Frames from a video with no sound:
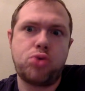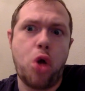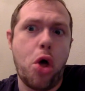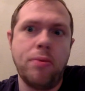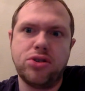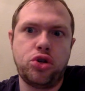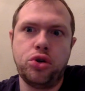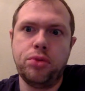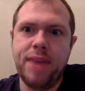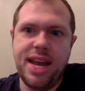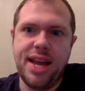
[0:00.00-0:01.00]
almost
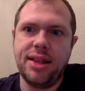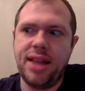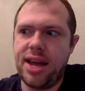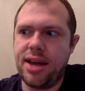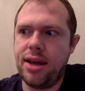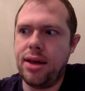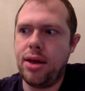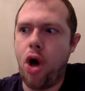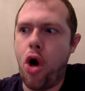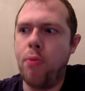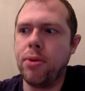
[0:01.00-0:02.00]
too many. Like
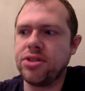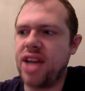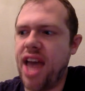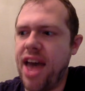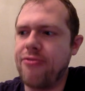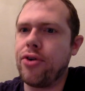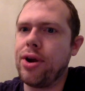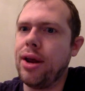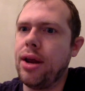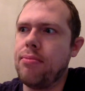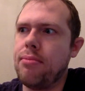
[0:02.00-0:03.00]
almost
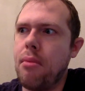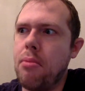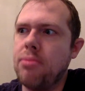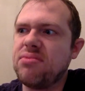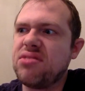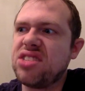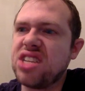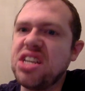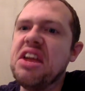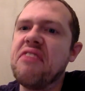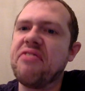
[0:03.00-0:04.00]
every
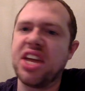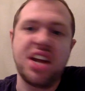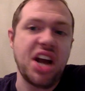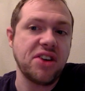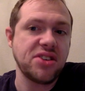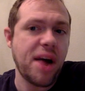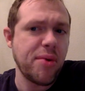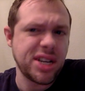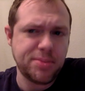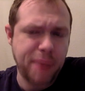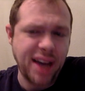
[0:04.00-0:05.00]
significant character I
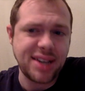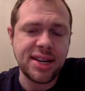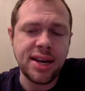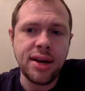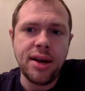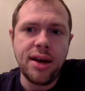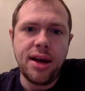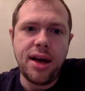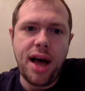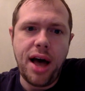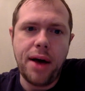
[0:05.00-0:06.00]
would expect
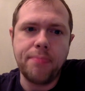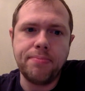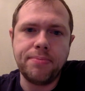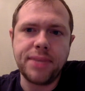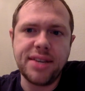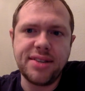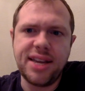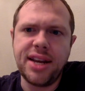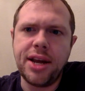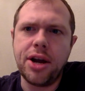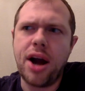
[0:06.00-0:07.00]
is
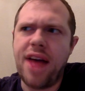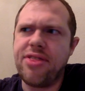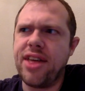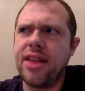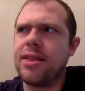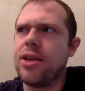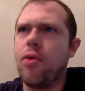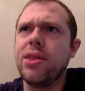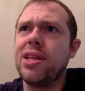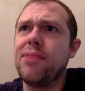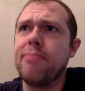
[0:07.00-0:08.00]
in here. I think the
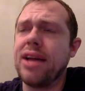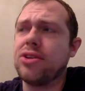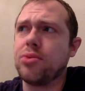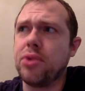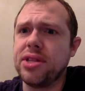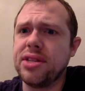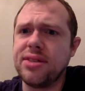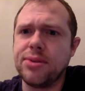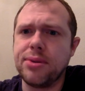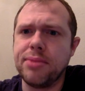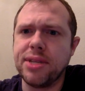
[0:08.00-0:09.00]
only major one that
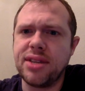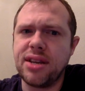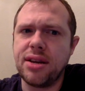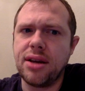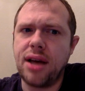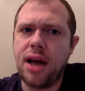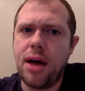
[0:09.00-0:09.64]
seems to be missing